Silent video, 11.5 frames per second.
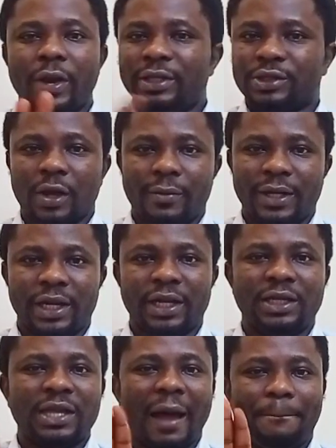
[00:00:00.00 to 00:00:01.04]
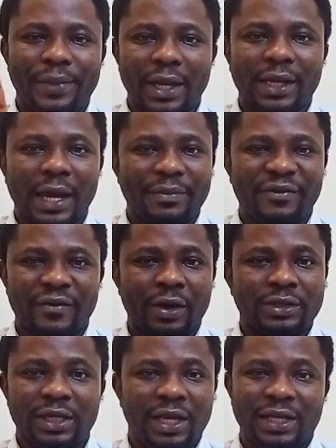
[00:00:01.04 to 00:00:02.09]
in summary, that pain can be
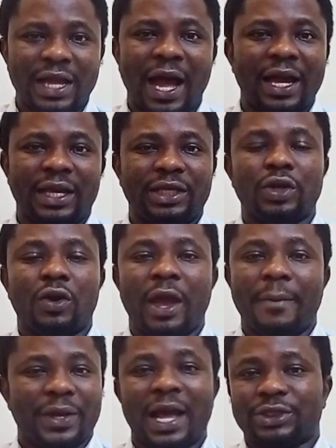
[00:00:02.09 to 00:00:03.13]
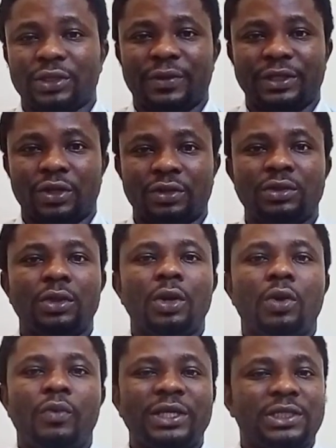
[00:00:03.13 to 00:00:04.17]
felt either in your epigastric region,
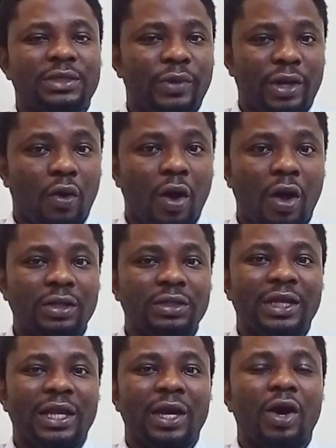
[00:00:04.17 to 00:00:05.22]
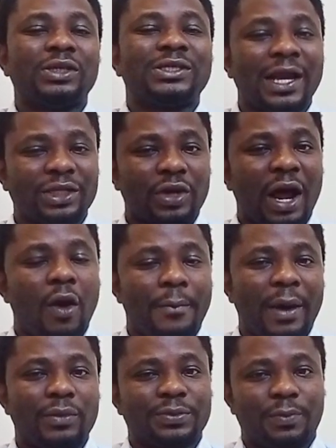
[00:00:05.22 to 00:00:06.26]
which we call the central
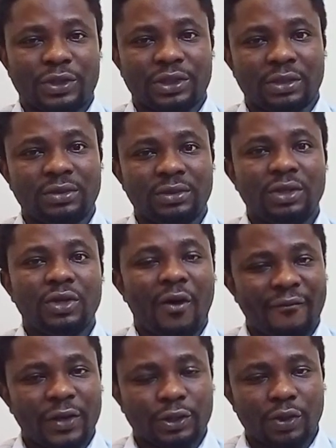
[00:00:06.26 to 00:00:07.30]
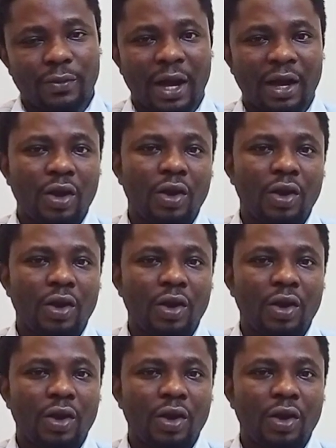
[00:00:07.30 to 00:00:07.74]
uppermost portion of your stomach,